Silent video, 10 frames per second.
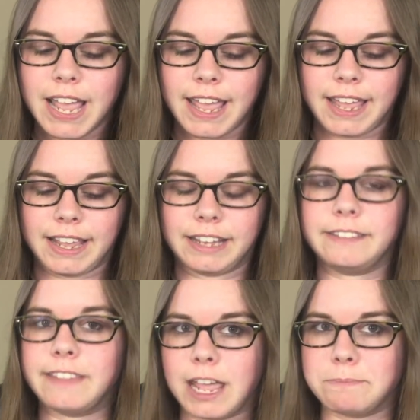and
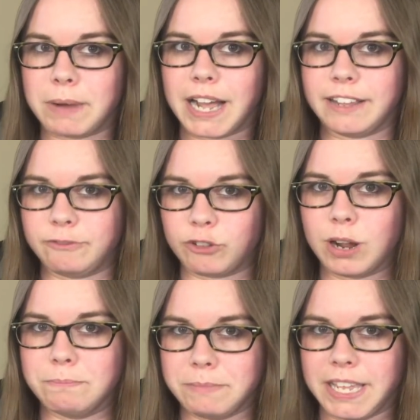they buy
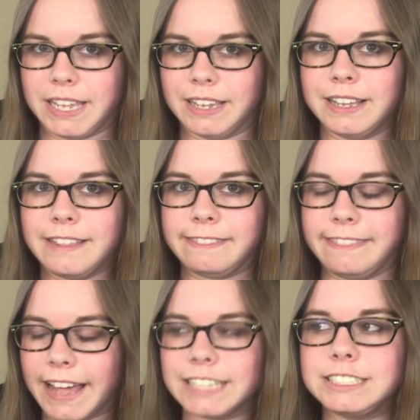from me.
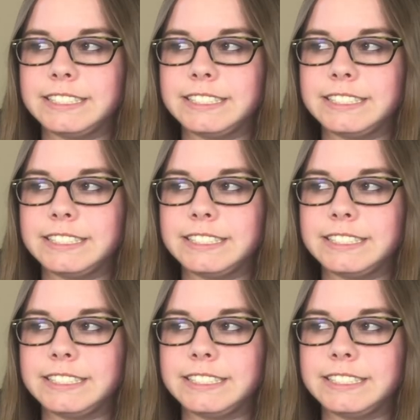That's